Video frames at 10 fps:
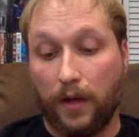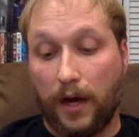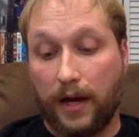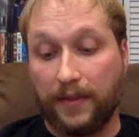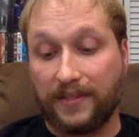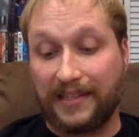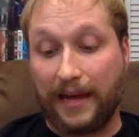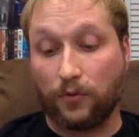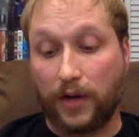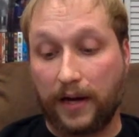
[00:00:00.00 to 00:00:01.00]
The
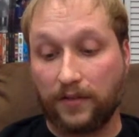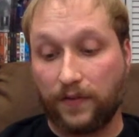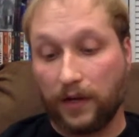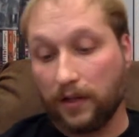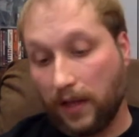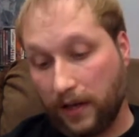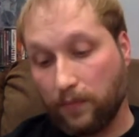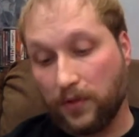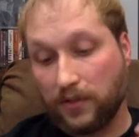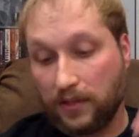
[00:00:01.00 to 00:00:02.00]
soundtrack is very light
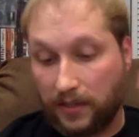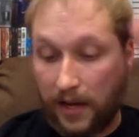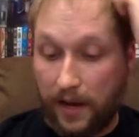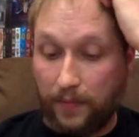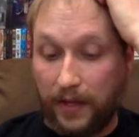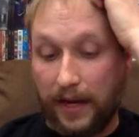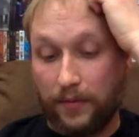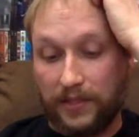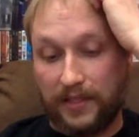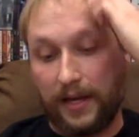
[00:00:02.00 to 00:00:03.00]
most of the time, like I
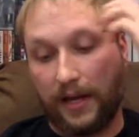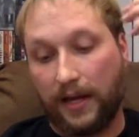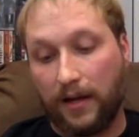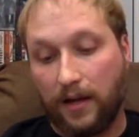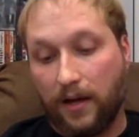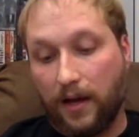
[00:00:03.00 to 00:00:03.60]
was saying.